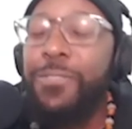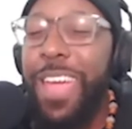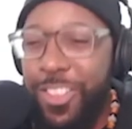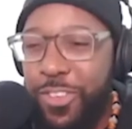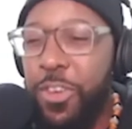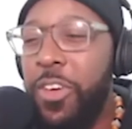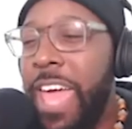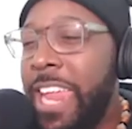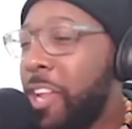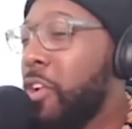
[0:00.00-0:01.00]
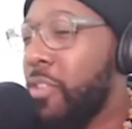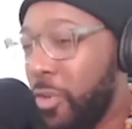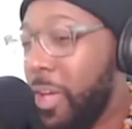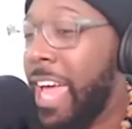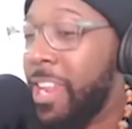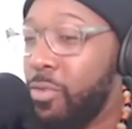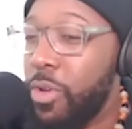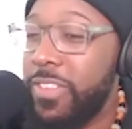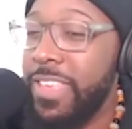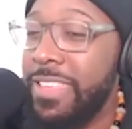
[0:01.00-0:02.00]
Rachel, you're getting, the, you're getting the
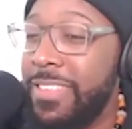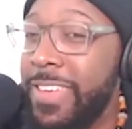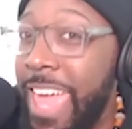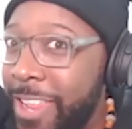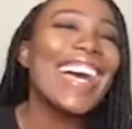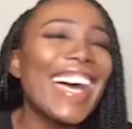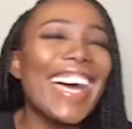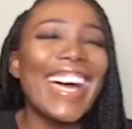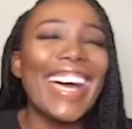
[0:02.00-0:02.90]
royalties. You're getting in the